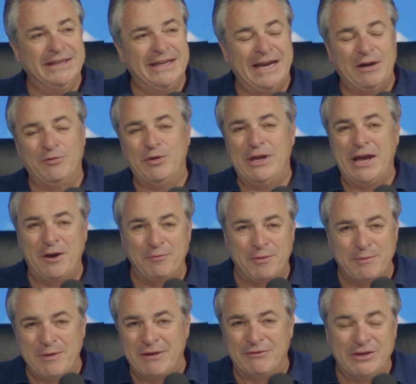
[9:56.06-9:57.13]
and we help
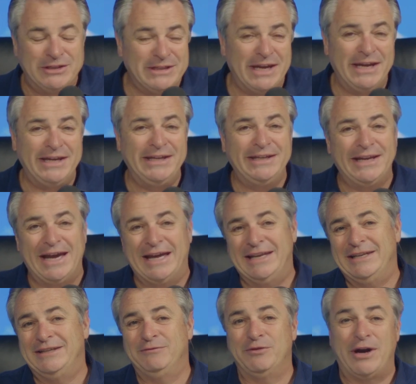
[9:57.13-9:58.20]
them every day.
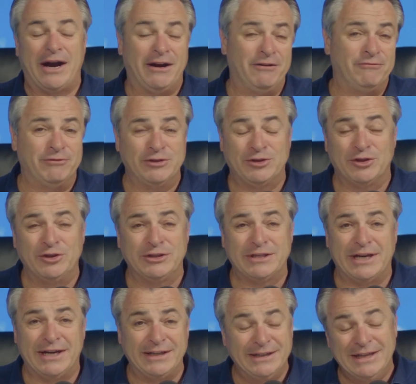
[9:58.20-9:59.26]
And our results
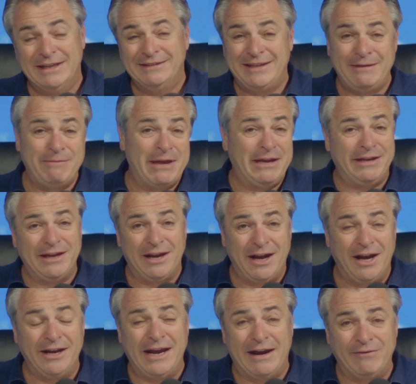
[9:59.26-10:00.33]
are they make,
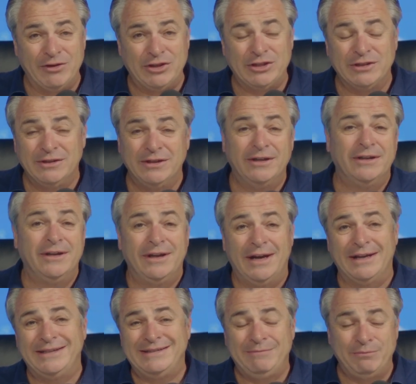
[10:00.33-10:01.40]
on average,
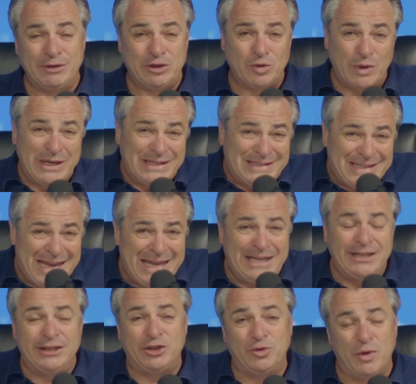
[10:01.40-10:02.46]
at between
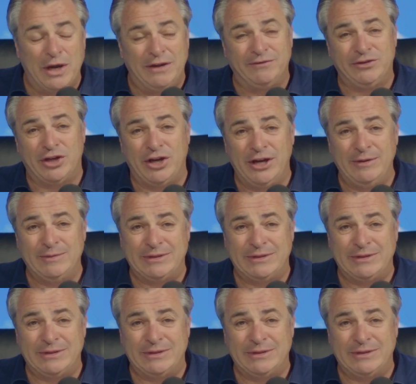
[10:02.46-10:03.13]
10 to 12 times